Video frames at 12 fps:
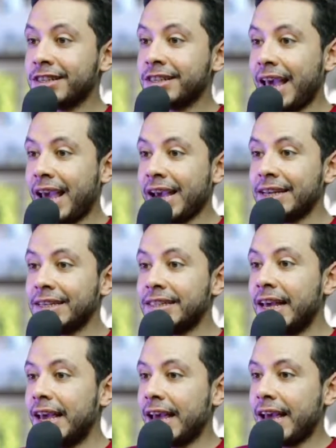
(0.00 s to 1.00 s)
and
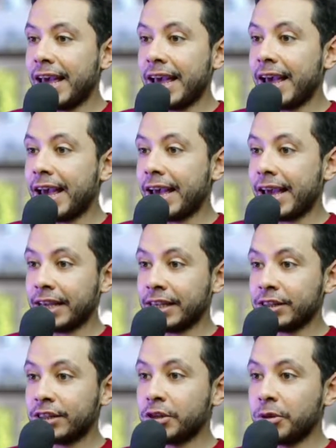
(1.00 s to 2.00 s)
uh,
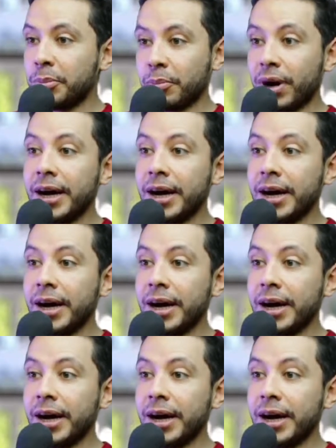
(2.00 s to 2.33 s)
Inspire.